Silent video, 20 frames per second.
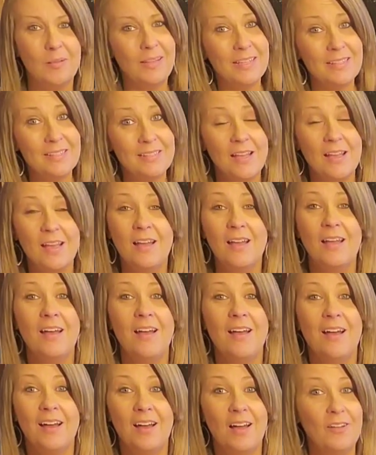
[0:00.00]
Plus,
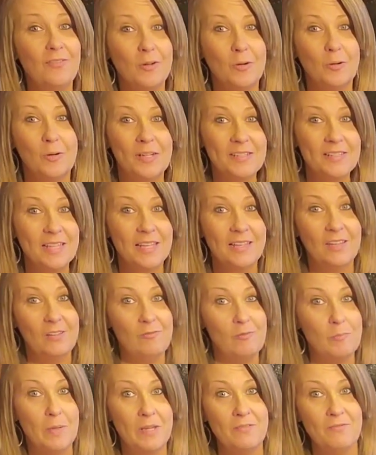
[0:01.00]
of course, I live
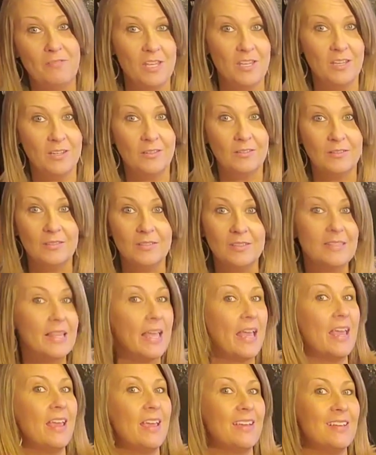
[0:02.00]
in my vehicles
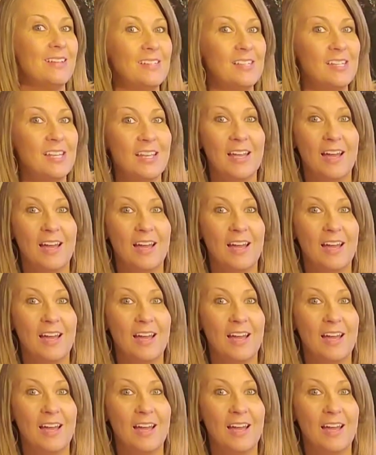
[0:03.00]
and